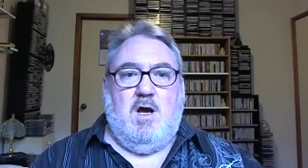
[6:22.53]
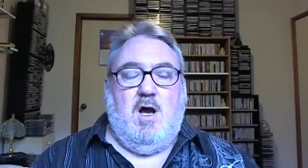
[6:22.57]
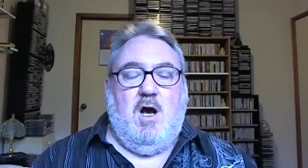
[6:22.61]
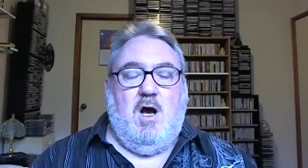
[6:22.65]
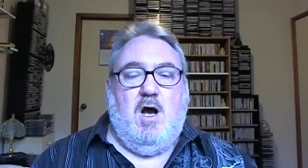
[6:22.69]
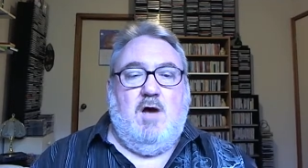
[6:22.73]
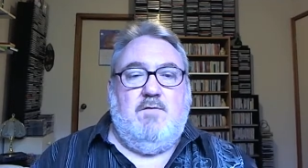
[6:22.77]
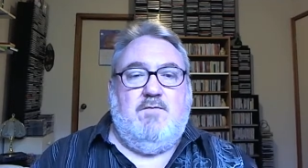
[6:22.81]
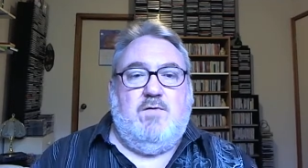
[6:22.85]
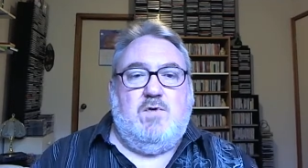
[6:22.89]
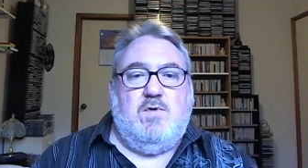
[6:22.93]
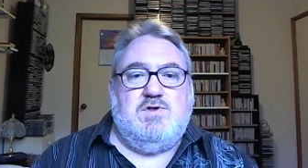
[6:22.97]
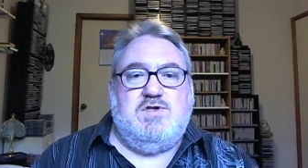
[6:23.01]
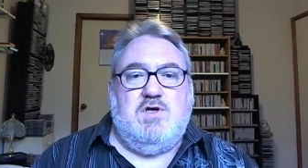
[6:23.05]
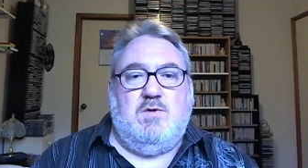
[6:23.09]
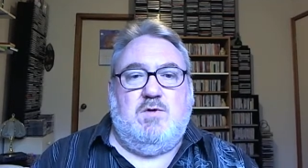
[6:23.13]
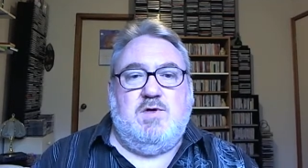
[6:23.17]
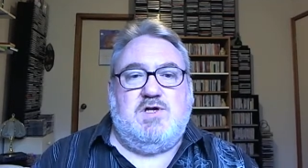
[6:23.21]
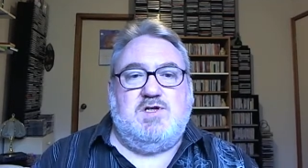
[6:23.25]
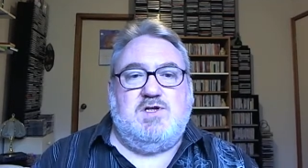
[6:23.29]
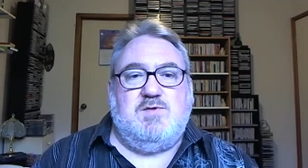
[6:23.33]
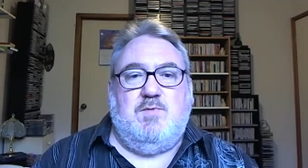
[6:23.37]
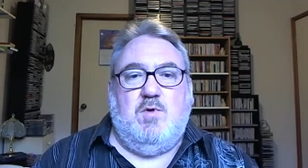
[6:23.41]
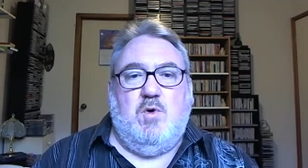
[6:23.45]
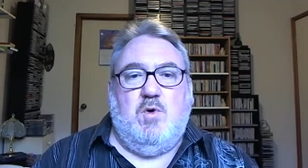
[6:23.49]
I've also
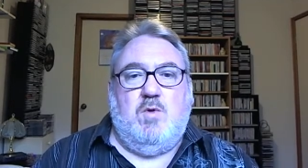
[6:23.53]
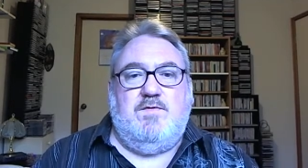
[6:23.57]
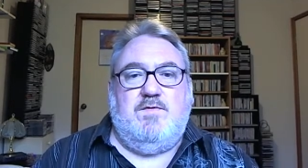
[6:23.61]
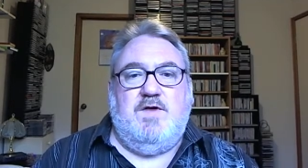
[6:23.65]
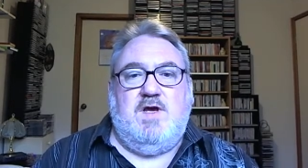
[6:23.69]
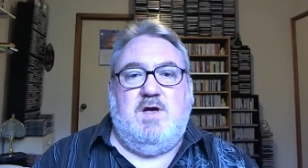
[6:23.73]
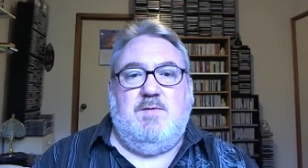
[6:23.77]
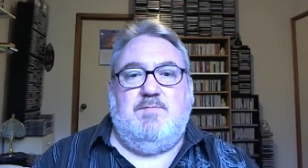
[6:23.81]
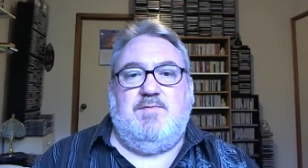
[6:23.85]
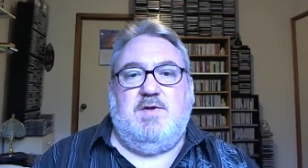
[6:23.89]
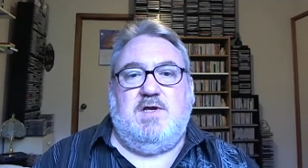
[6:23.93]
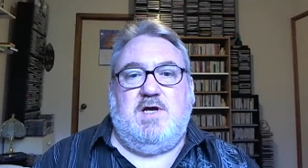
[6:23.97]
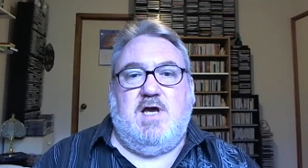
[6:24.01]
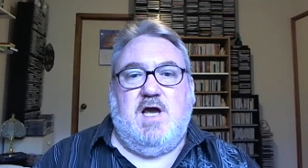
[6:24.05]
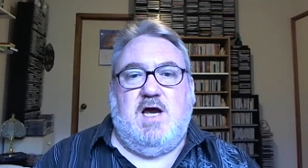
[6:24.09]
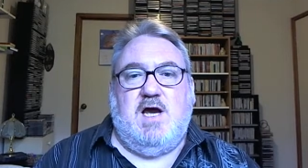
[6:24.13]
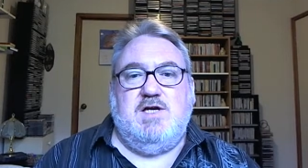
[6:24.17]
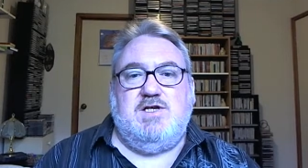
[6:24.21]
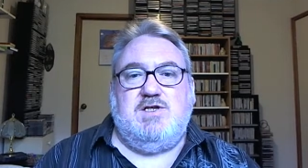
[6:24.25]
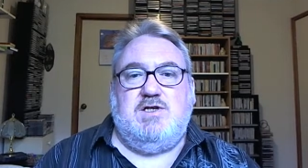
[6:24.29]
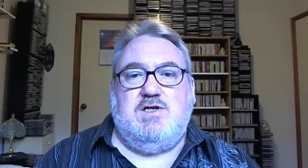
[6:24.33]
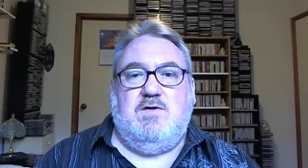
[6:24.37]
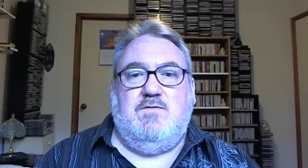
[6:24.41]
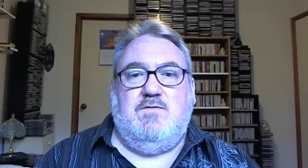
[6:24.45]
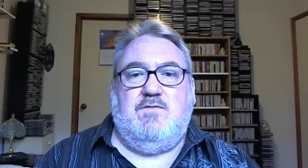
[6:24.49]
explored the
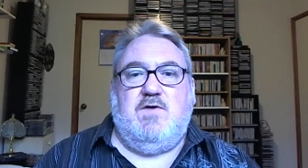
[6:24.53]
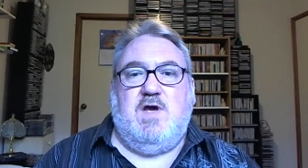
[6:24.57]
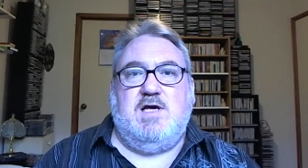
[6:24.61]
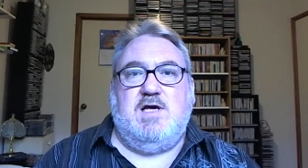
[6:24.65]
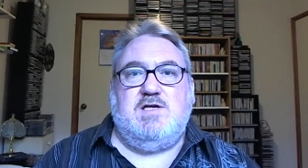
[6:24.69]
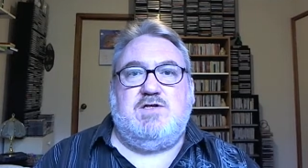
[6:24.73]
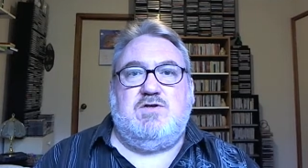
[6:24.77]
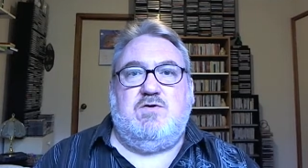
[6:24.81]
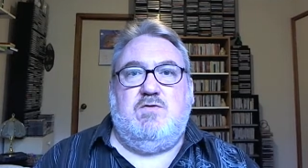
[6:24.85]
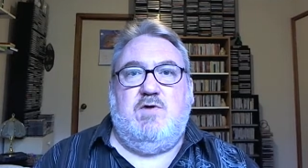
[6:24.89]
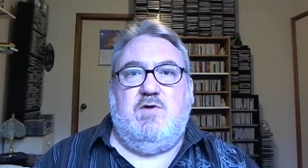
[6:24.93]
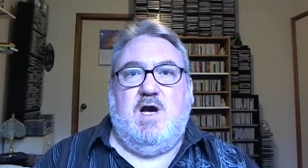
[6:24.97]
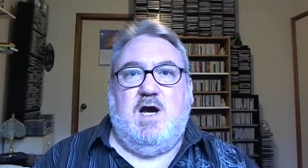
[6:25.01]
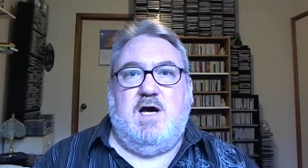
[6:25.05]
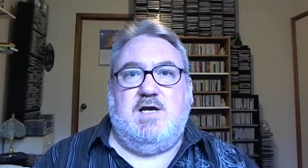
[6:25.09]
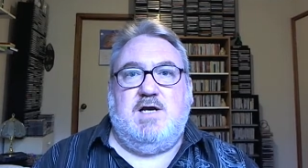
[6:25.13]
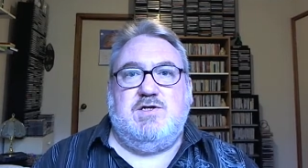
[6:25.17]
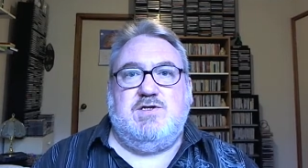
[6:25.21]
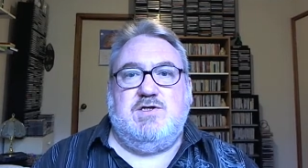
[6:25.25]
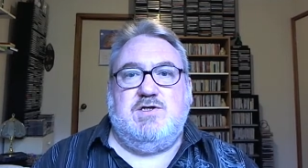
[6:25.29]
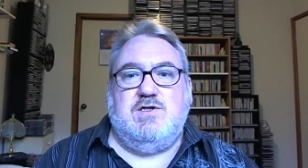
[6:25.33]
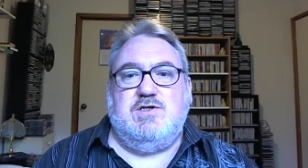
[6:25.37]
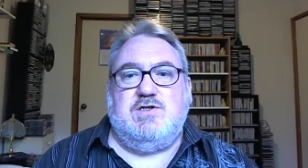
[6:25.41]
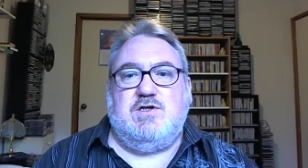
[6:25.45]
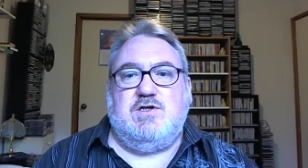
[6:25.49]
implication of
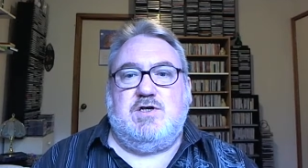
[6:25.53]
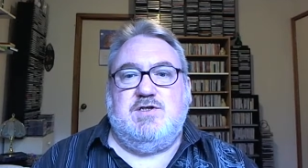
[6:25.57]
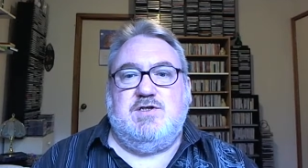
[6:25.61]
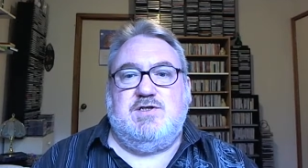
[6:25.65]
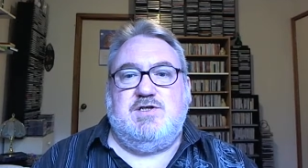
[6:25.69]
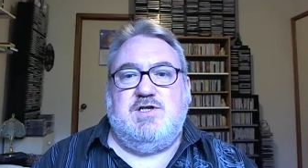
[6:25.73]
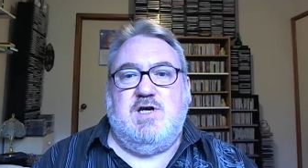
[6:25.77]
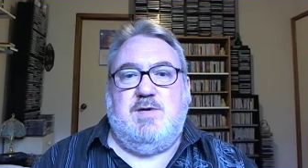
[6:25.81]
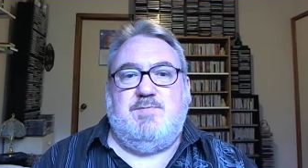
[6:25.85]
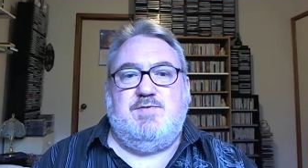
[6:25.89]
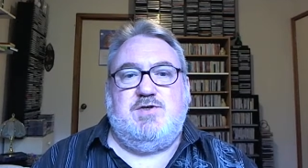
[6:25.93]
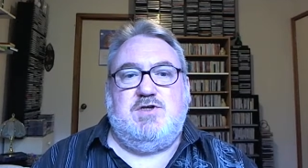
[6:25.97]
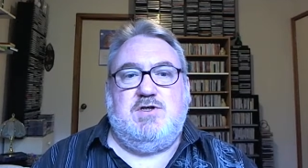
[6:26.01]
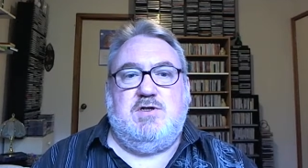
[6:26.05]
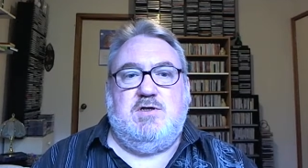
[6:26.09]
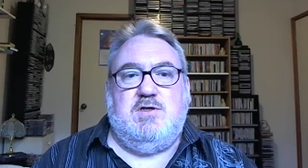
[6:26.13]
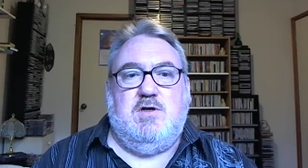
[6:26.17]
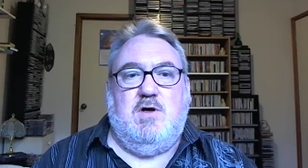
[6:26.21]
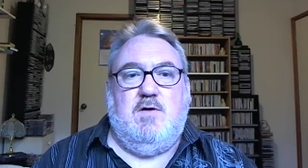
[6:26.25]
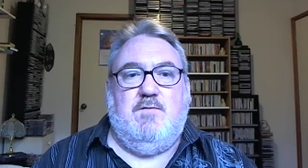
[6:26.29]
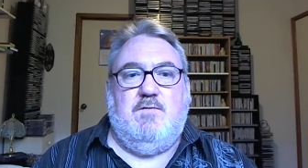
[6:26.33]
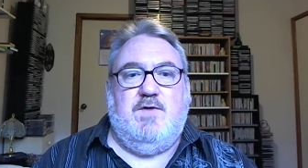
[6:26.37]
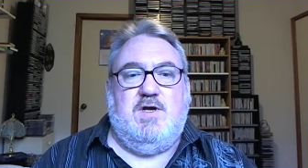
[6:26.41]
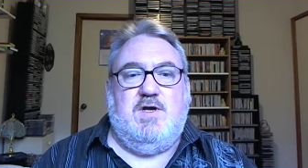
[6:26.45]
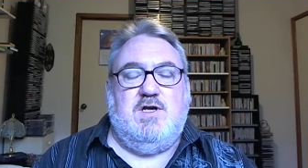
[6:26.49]
Castoriadis' conception
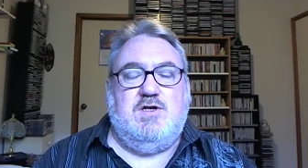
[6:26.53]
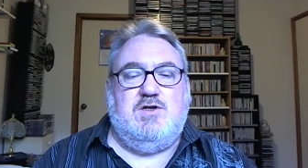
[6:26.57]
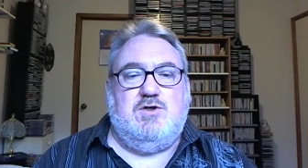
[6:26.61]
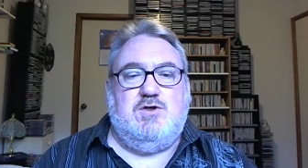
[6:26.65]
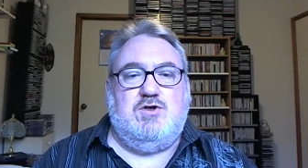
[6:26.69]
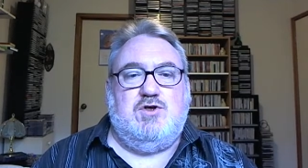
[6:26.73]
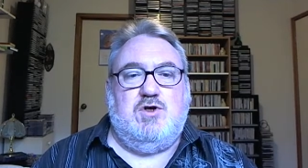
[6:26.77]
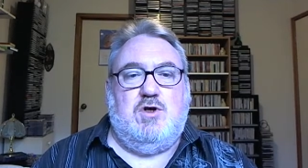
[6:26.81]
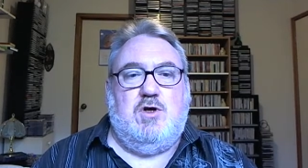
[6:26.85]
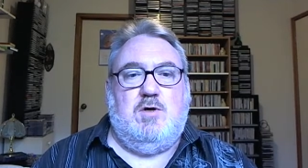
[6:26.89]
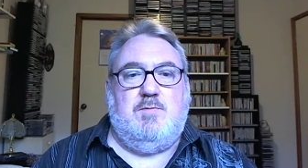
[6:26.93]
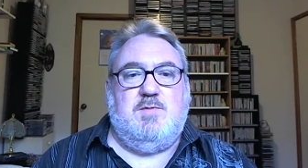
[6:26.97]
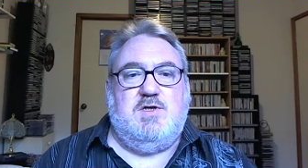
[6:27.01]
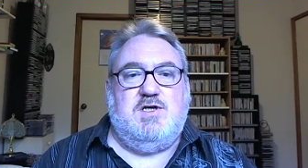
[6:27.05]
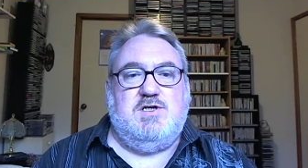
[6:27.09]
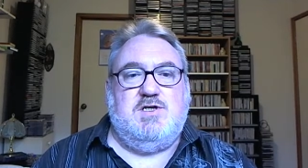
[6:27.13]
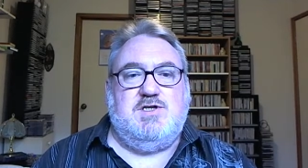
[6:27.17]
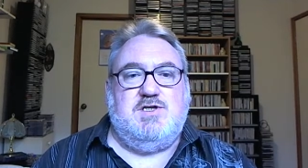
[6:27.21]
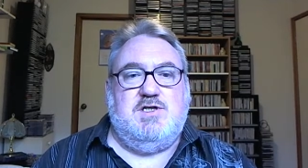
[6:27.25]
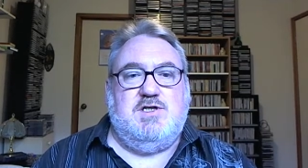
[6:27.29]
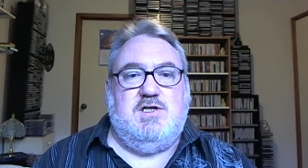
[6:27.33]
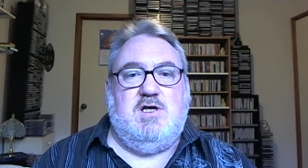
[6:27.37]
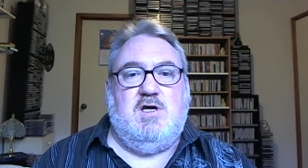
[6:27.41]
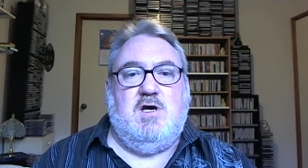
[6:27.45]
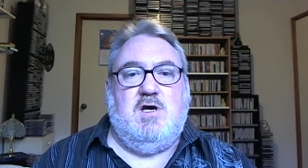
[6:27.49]
of
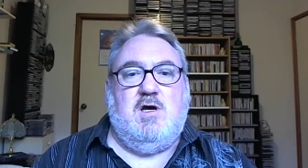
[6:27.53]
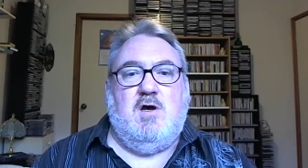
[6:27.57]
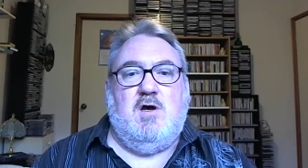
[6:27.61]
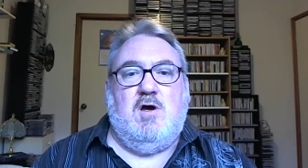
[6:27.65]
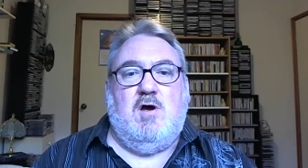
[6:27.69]
indeterminacy